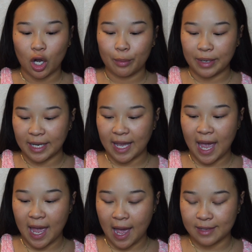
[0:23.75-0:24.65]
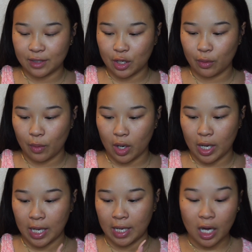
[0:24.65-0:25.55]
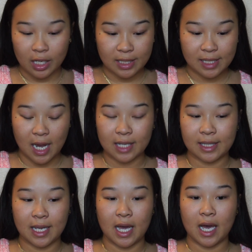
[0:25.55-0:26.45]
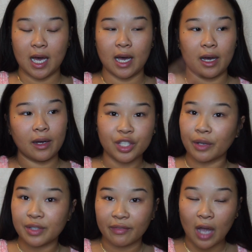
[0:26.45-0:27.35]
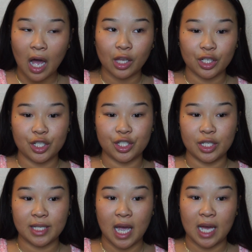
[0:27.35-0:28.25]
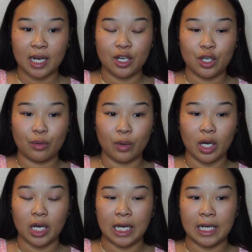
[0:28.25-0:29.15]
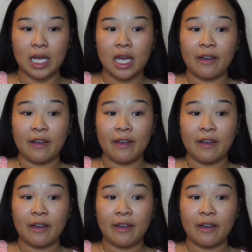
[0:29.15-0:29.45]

Urban Decay has a new one, Anastasia, Dose of Colors just had a new one,